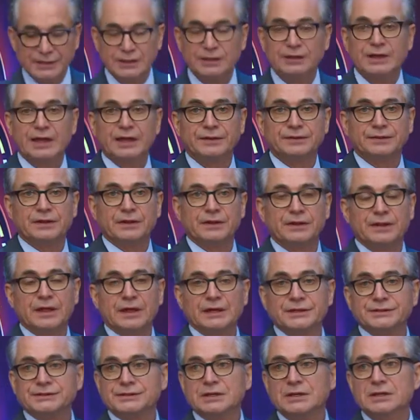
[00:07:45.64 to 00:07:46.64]
that there
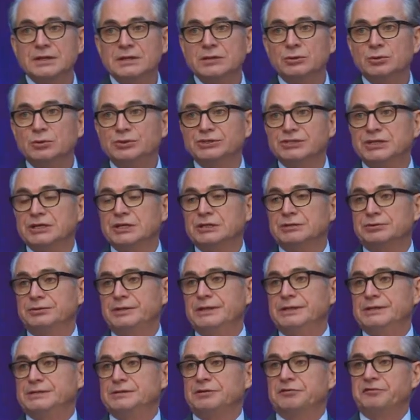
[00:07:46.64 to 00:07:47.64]
is a huge
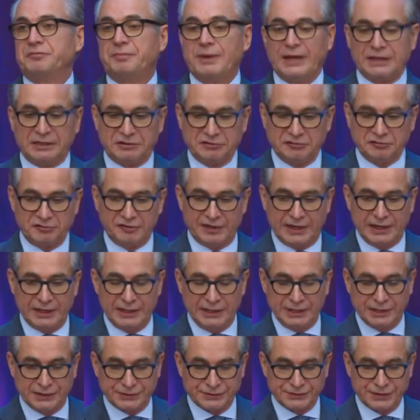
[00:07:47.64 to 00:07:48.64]
increase of patent
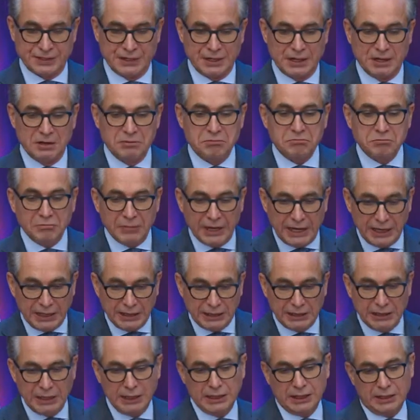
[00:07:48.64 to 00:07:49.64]
filings,
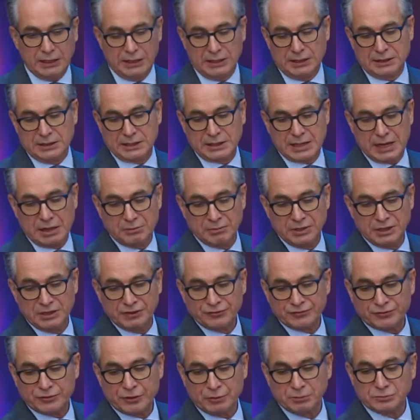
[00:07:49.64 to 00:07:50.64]
mainly coming
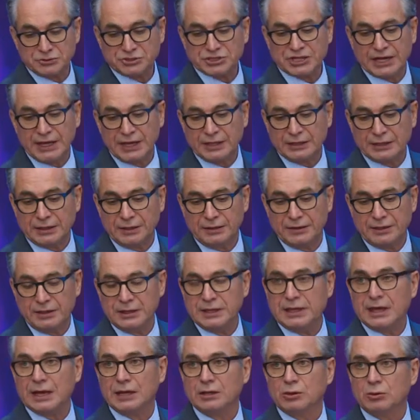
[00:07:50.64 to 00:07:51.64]
from China. The
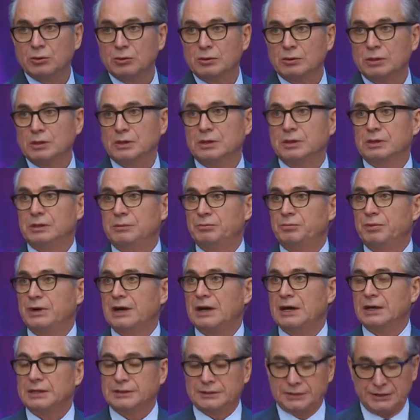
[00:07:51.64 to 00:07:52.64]
yellow
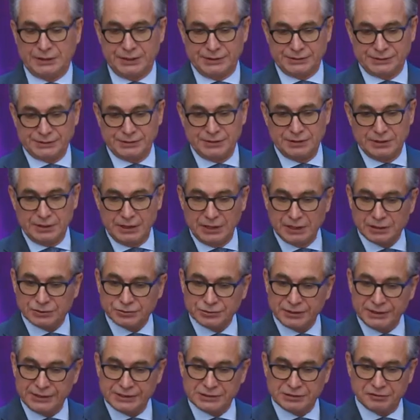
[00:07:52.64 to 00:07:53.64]
part is the
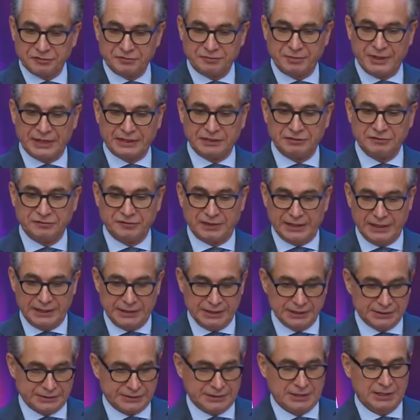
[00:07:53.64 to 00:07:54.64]
increase of patent
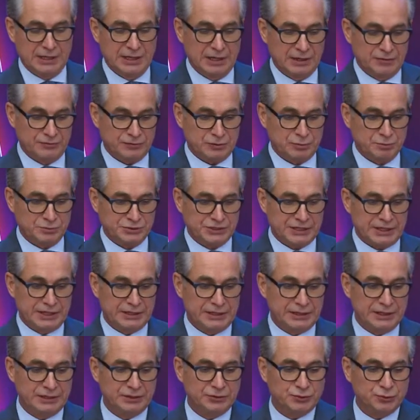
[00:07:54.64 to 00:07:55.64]
filings from China.
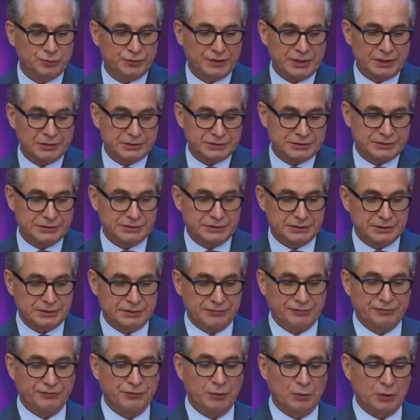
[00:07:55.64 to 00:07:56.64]
In
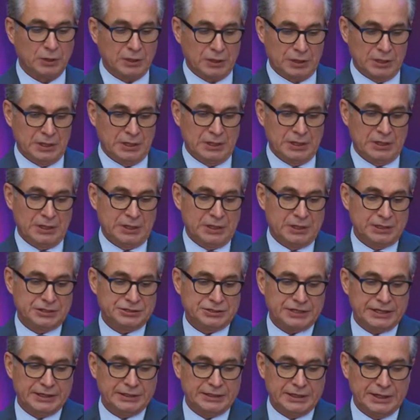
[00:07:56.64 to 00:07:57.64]
2004,
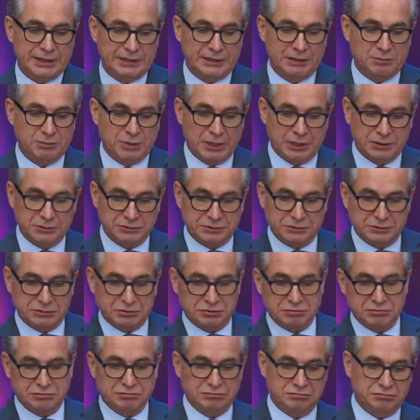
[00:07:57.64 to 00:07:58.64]
China had about,
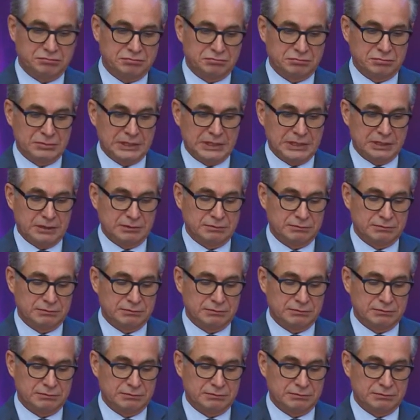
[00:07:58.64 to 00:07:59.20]
well,